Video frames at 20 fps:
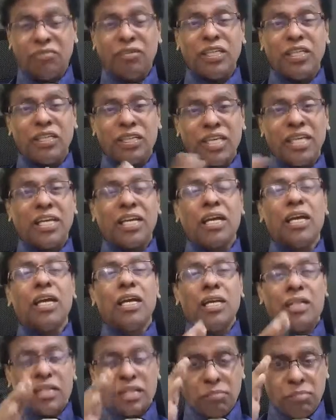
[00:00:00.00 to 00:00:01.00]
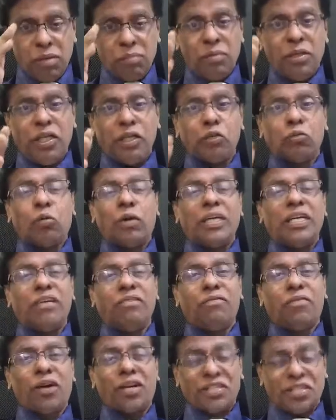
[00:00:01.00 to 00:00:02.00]
We think the memory is only
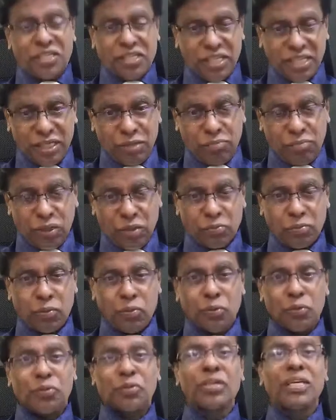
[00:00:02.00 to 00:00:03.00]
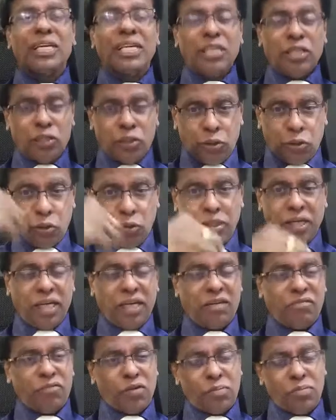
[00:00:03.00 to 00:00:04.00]
for study purpose, storing
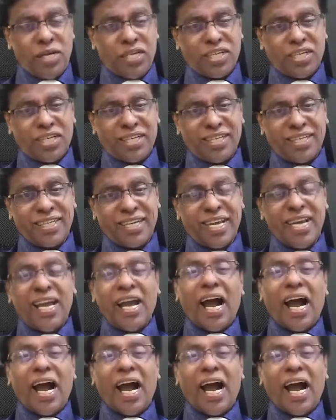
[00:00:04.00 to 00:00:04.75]
information,